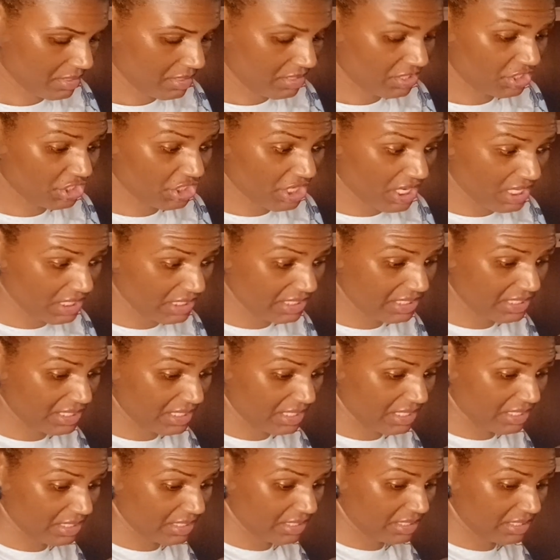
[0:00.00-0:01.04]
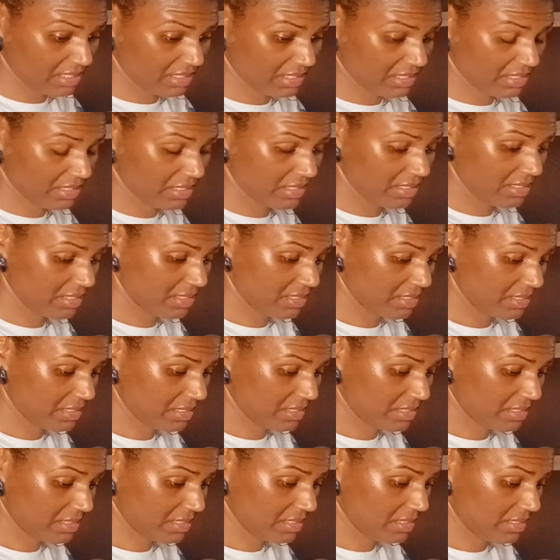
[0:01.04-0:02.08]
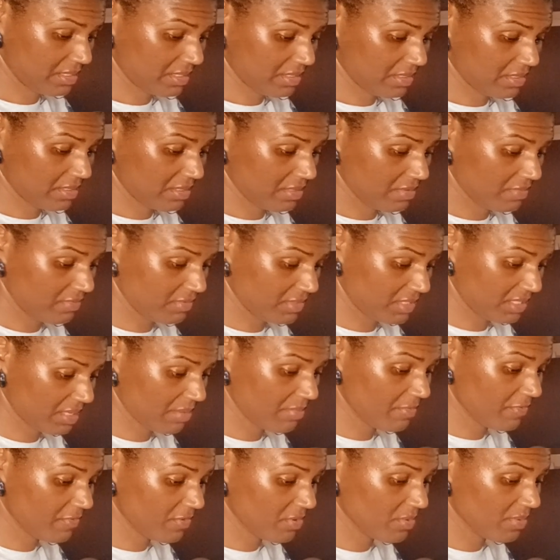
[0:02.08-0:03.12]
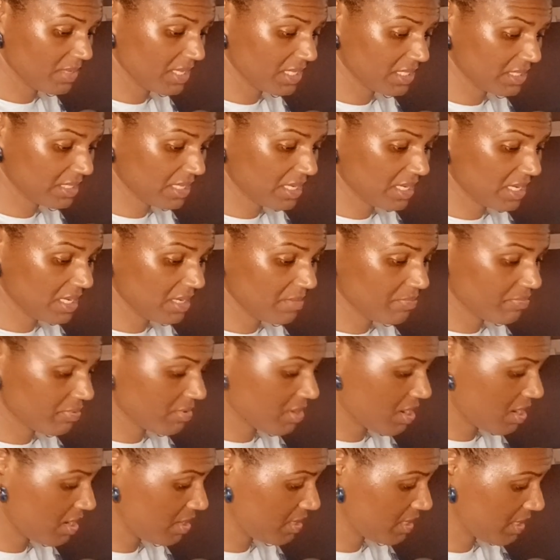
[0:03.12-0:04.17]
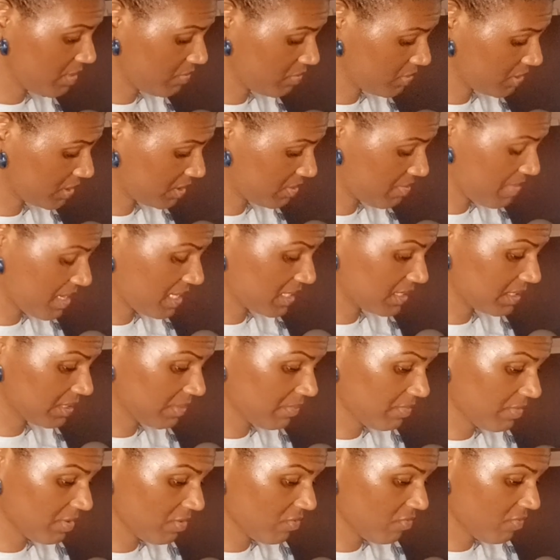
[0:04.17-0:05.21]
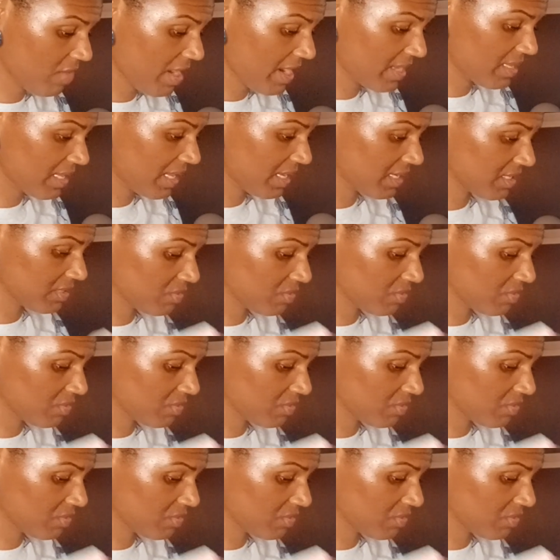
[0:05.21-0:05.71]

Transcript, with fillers: justice for some of you, it is a Libra. They want to make something right. They